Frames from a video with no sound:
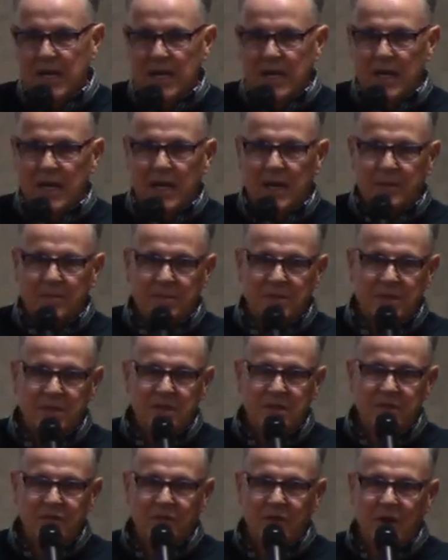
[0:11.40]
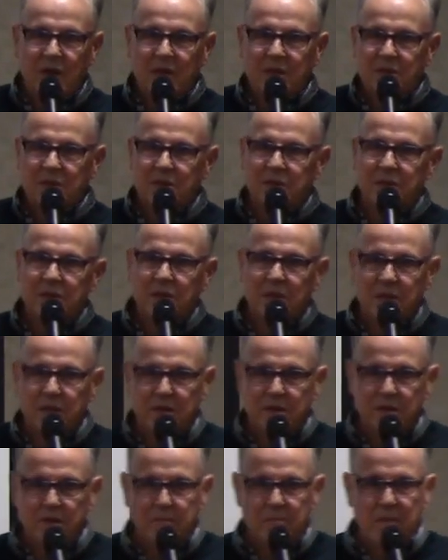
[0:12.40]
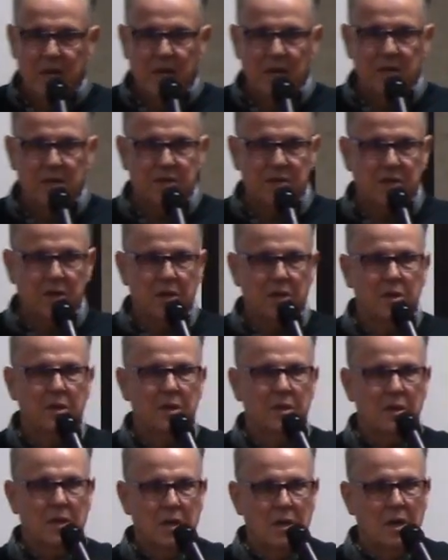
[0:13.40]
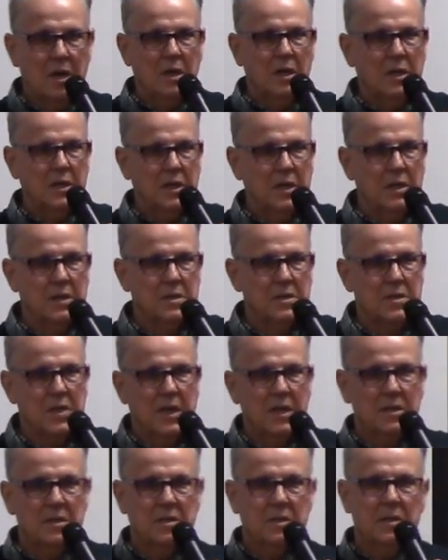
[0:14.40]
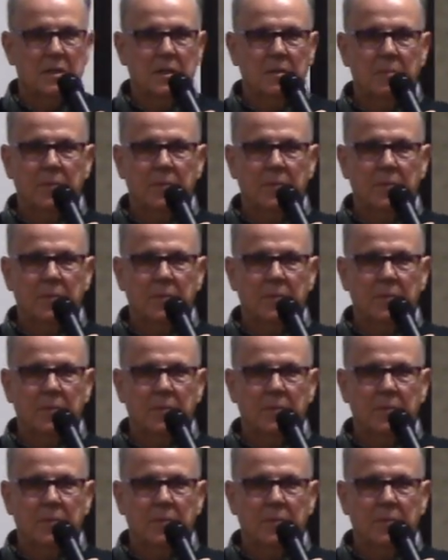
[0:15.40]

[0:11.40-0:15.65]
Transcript: Um, Steve Foster is a leader of men. His current calling is as a